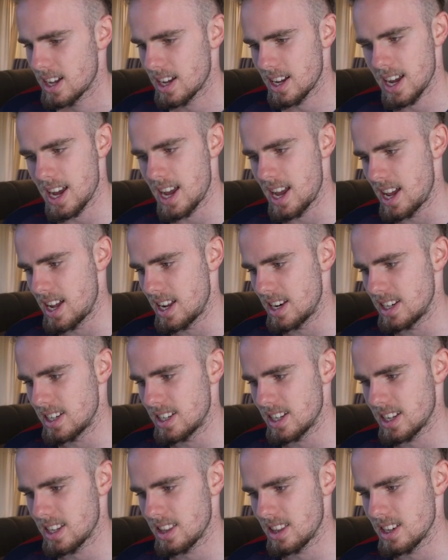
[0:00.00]

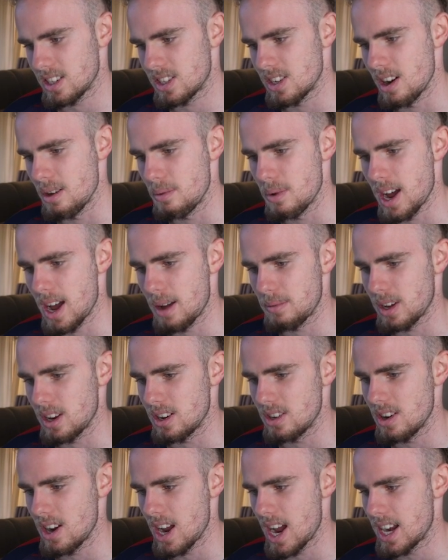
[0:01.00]
And there's no way I'm going
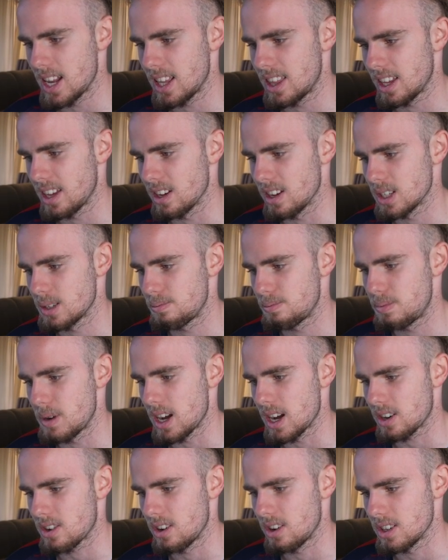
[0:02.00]
to do anything else
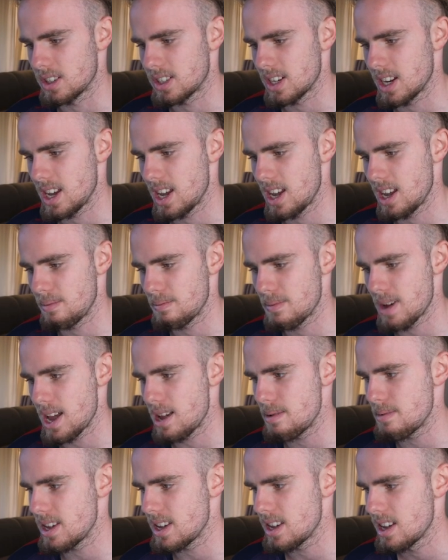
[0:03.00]
but cross it here.
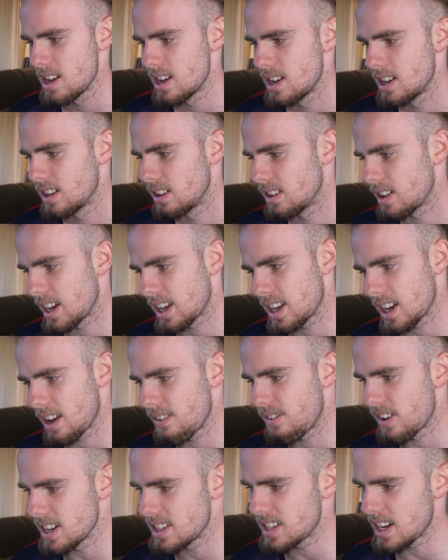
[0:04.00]
Maybe, like,
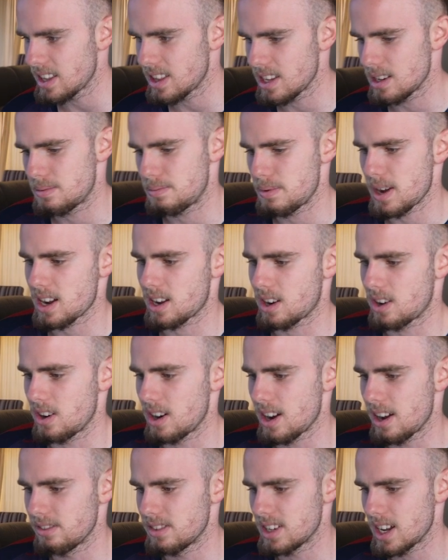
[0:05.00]
if I take this back, could
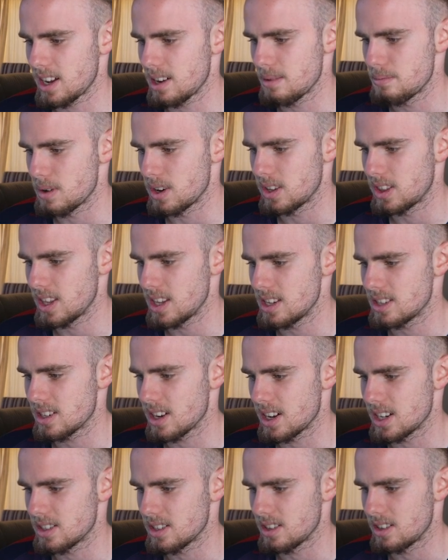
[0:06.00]
I have taken both these
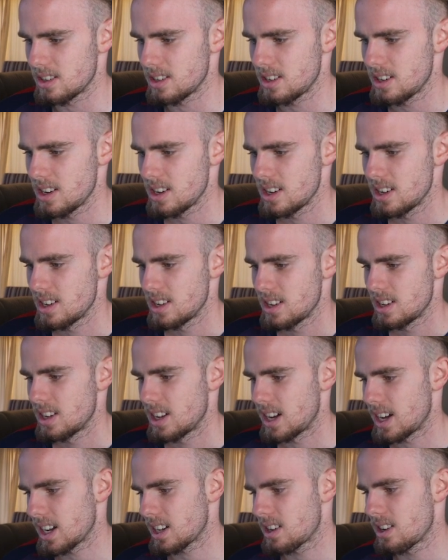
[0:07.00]
guys on?
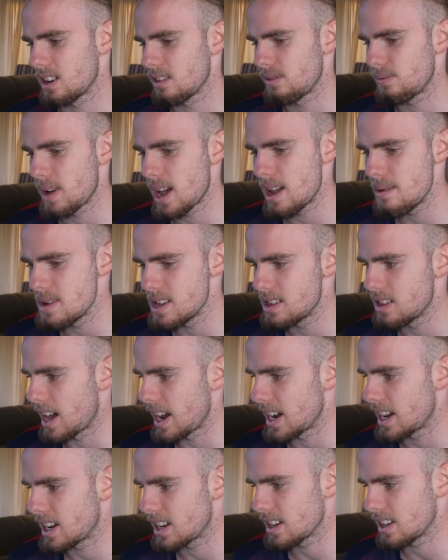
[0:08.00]
I could have maybe,
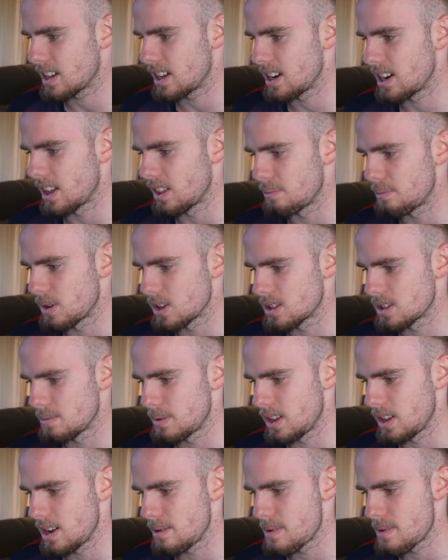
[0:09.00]
like, another
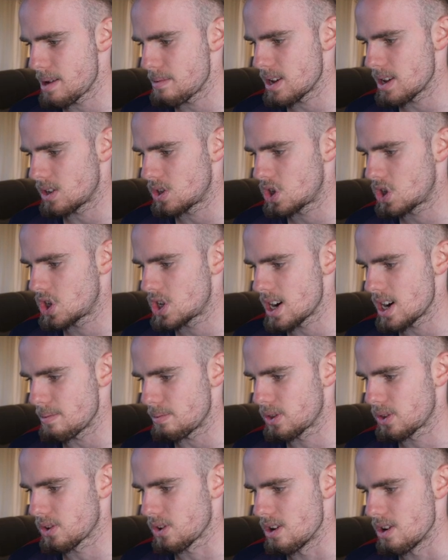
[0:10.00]
possibility, maybe a
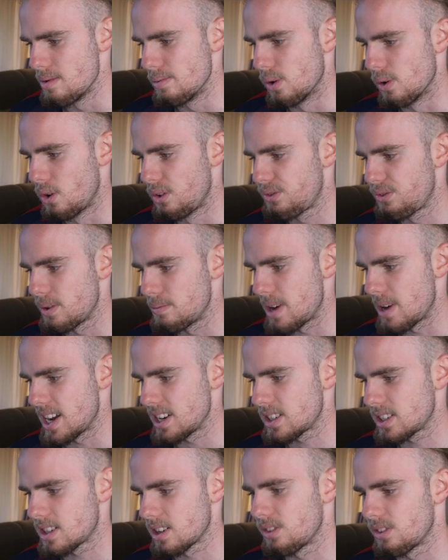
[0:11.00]
chip through ball for
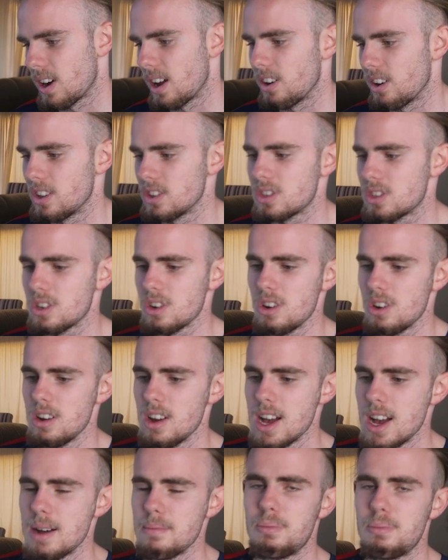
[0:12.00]
Mace to run onto.
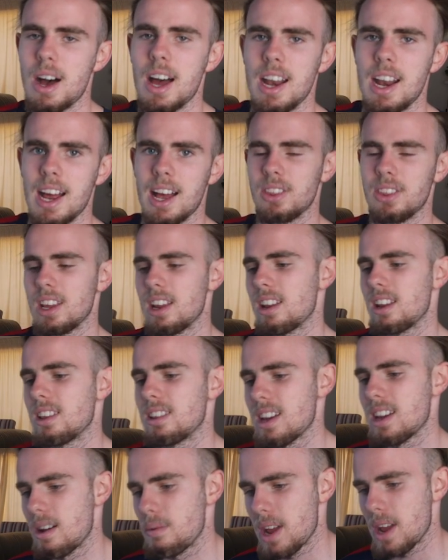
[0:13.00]
But at the end of
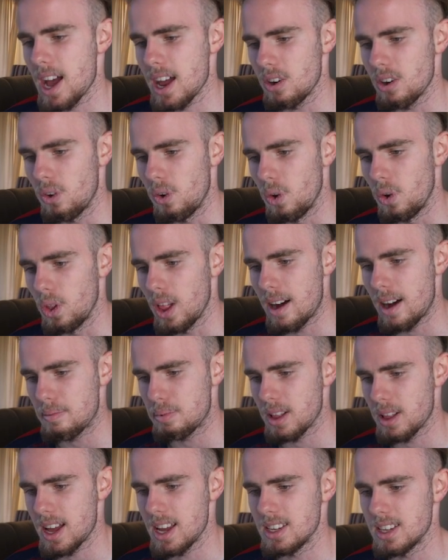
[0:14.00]
the day, we had all our
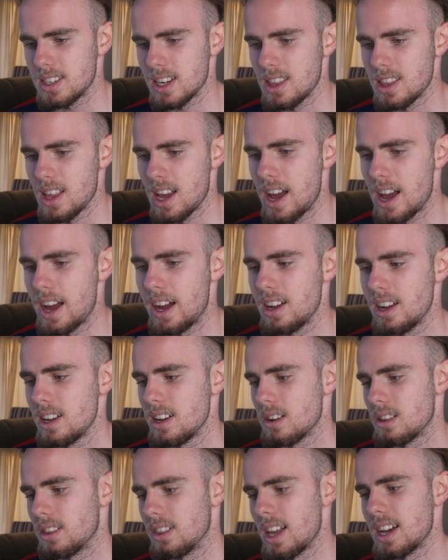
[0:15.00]
players in there.
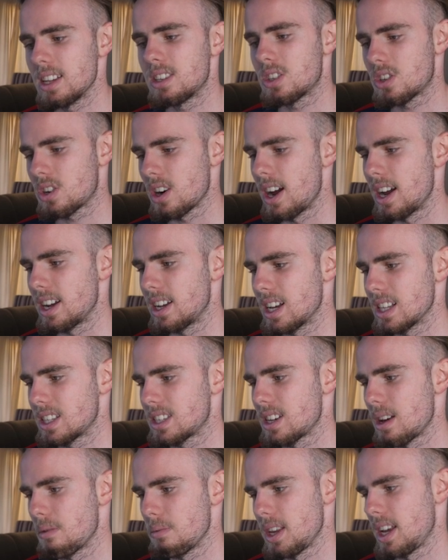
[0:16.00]
Let's try and get
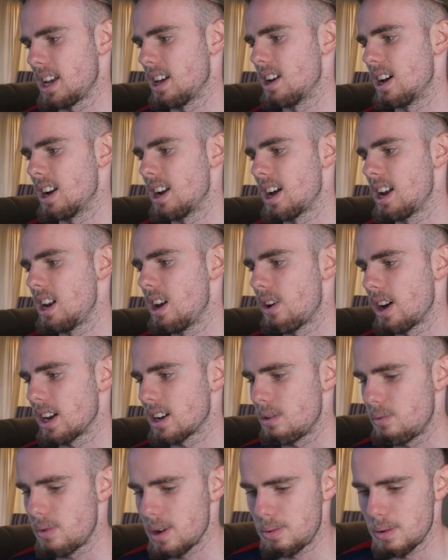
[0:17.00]
something in. And I know I
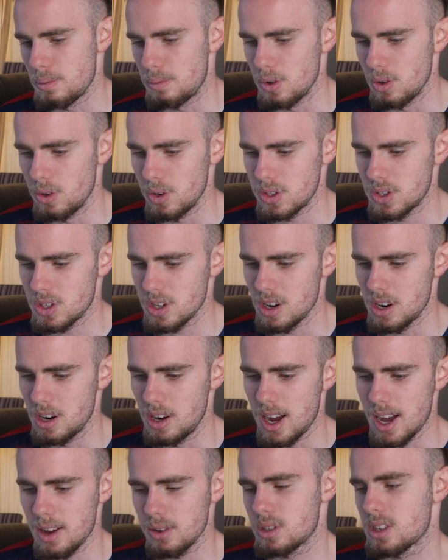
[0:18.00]
can whip a ball, so
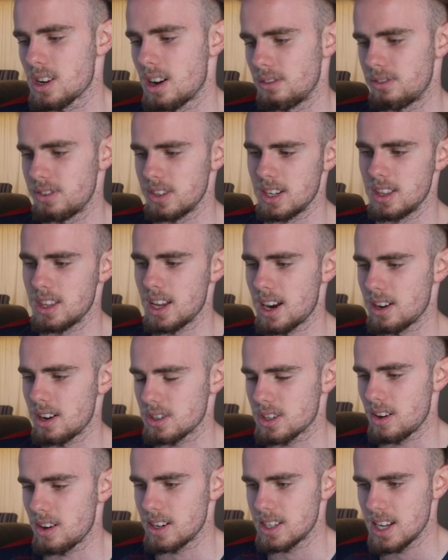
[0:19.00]
I was confident that I was
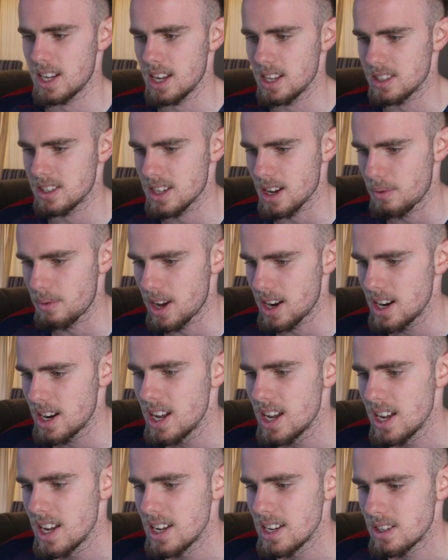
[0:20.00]
going to hit someone.
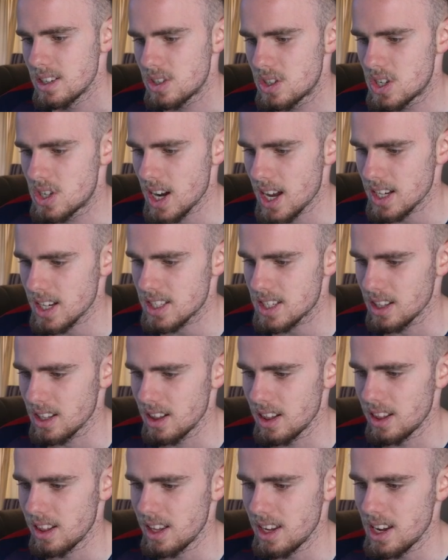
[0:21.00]
Just a
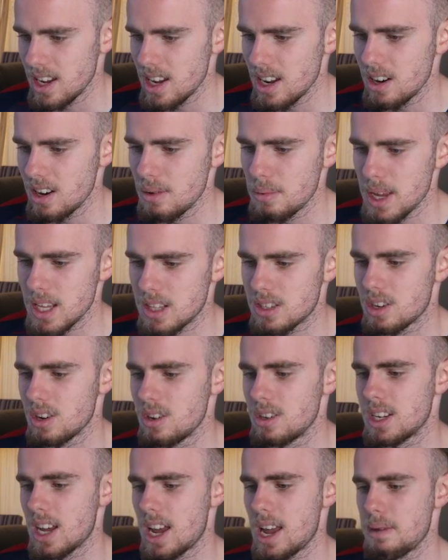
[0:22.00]
little bit too
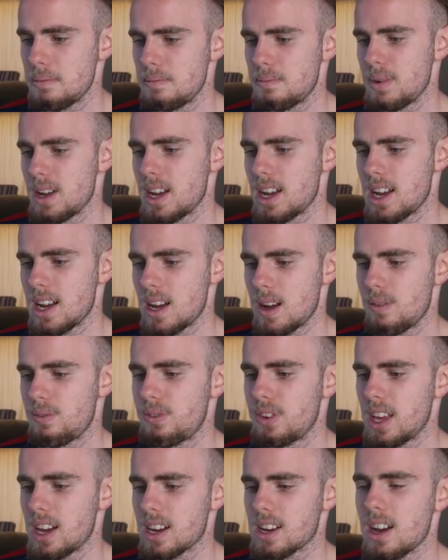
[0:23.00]
deep
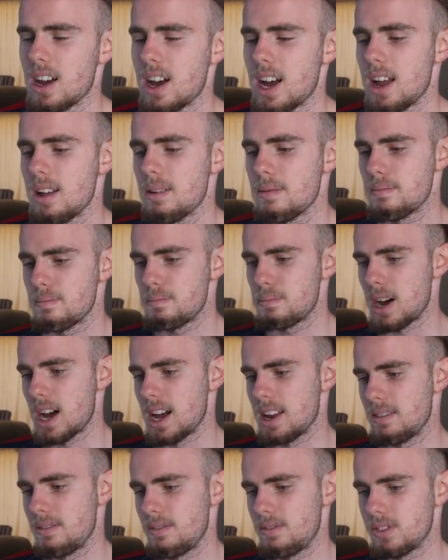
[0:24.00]
for that guy.
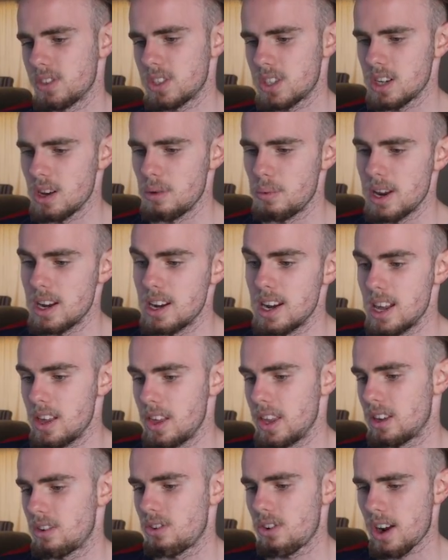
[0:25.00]
But still, we
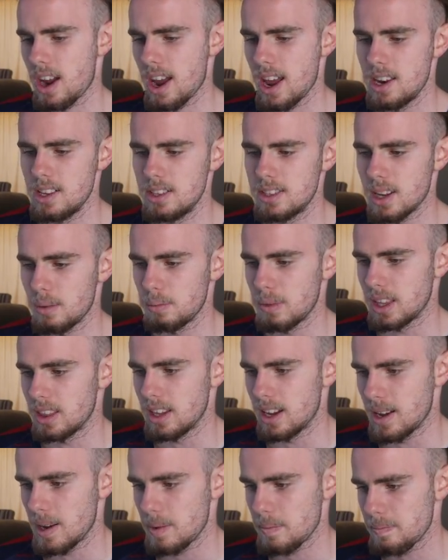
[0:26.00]
nearly created something
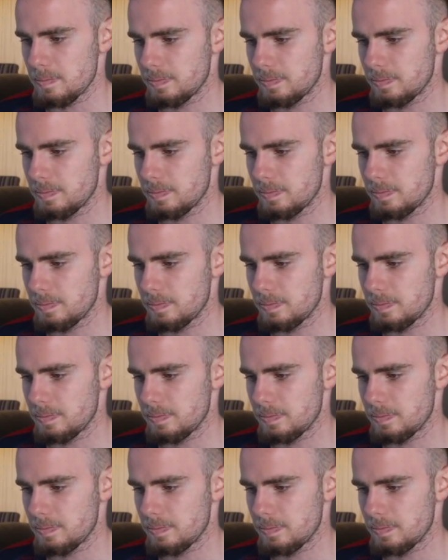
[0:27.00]
there.